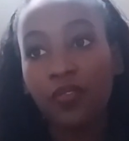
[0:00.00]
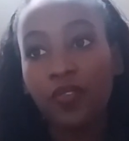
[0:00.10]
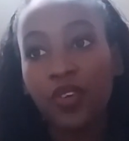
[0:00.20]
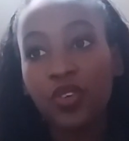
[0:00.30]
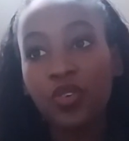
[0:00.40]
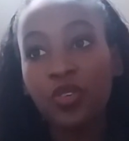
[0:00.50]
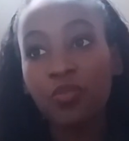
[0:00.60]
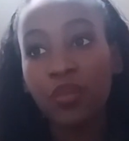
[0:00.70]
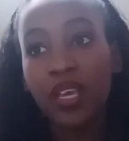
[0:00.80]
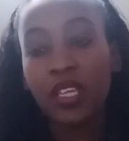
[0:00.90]
for you
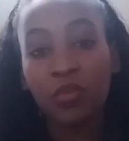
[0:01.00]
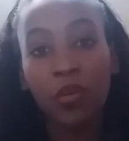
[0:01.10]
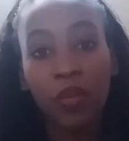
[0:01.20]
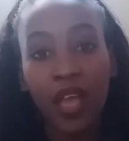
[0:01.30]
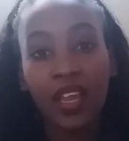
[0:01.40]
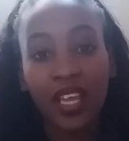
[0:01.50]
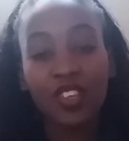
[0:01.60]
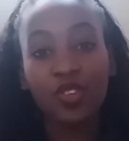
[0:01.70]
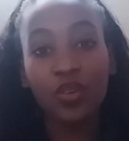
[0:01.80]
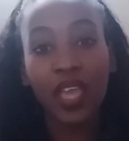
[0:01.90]
to be as prepared
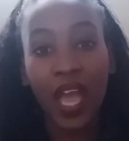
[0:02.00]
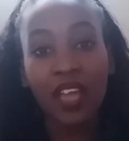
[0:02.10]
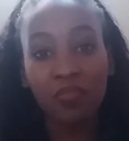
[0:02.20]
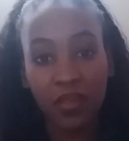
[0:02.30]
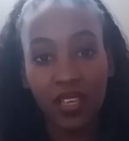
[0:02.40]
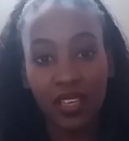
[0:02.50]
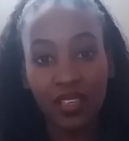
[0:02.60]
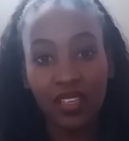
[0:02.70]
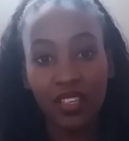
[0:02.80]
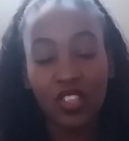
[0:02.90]
as you can
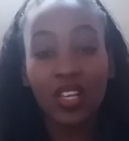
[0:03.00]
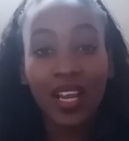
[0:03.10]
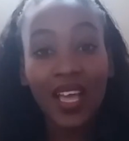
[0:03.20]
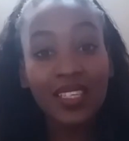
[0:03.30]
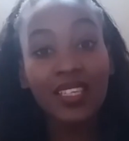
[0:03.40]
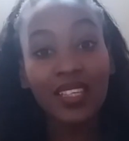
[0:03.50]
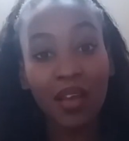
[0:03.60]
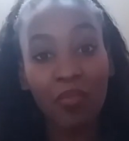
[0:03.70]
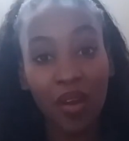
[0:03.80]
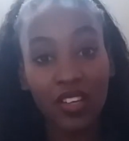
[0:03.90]
be to lessen
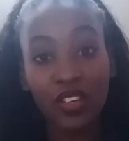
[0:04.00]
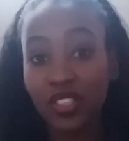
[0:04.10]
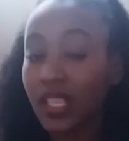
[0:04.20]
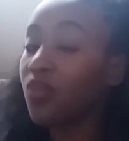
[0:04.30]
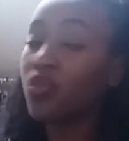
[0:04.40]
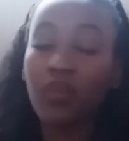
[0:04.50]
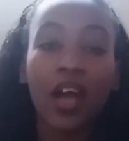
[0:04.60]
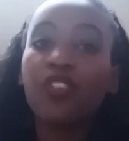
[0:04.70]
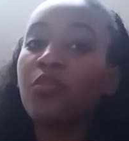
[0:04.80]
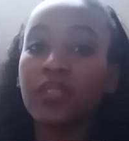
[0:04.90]
that pressure, because they will
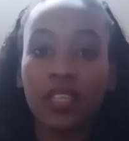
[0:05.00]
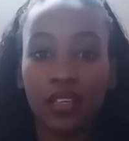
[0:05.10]
100%,